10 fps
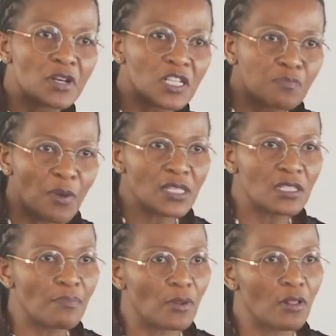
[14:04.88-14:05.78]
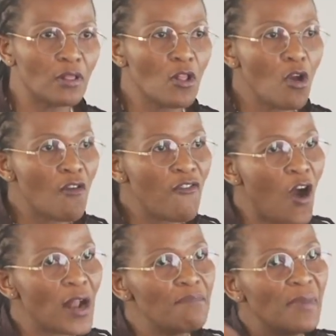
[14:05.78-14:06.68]
responsible
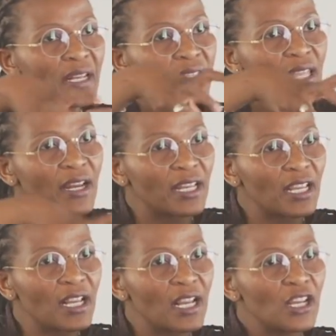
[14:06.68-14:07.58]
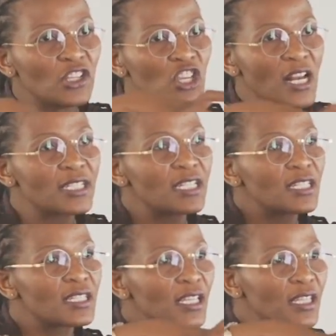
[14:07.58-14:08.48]
for administering
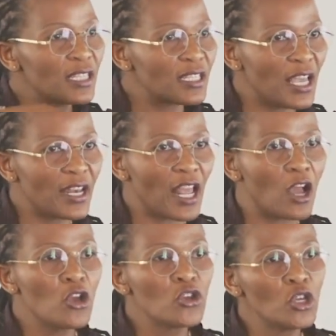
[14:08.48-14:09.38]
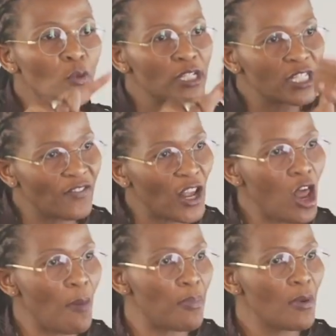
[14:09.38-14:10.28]
justice in this area. You will
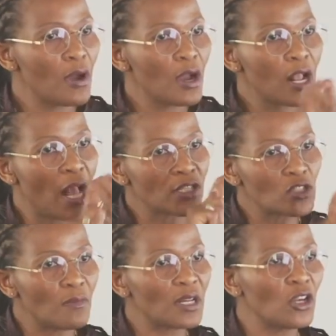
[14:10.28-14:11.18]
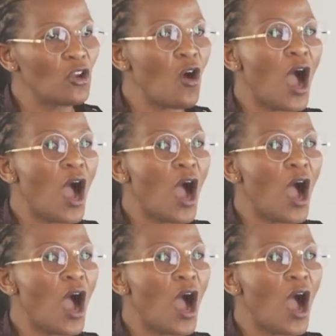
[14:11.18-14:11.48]
develop customary law